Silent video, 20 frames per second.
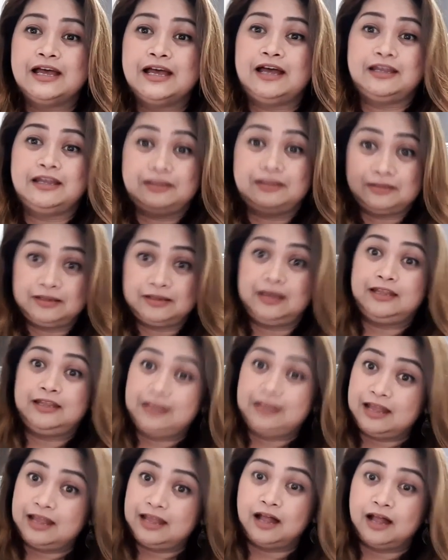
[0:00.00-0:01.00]
I
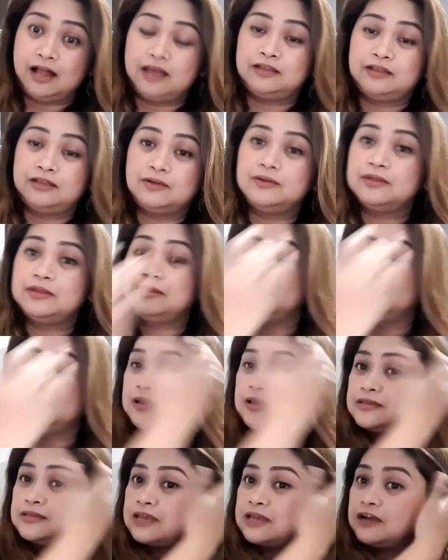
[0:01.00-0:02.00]
told
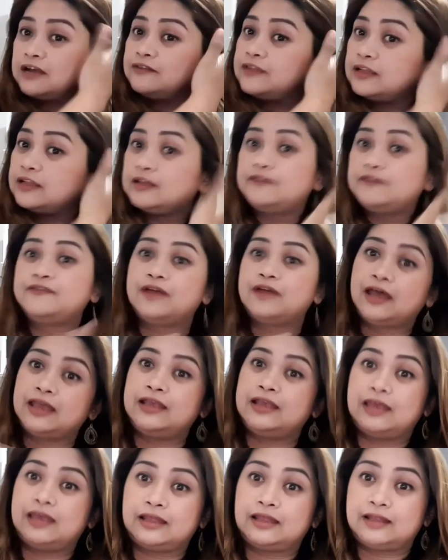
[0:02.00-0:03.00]
myself that if I
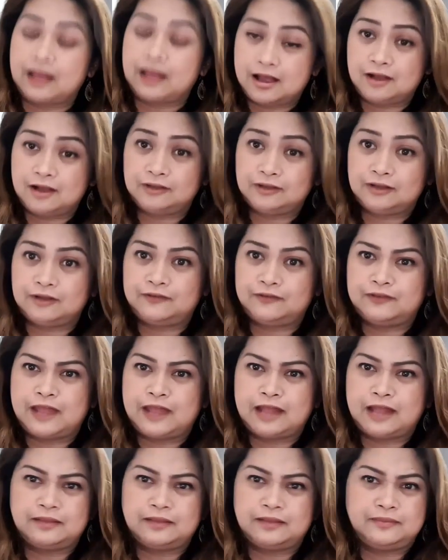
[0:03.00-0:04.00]
get out of
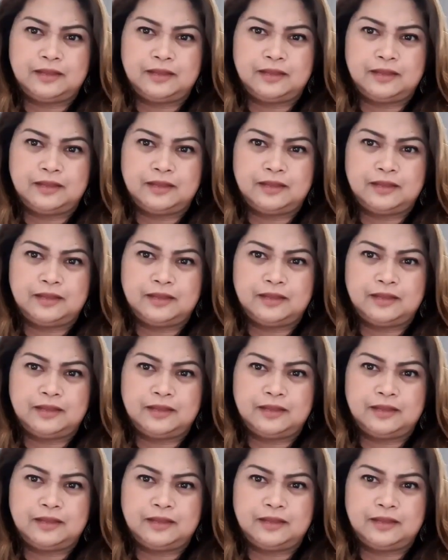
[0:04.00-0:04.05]
that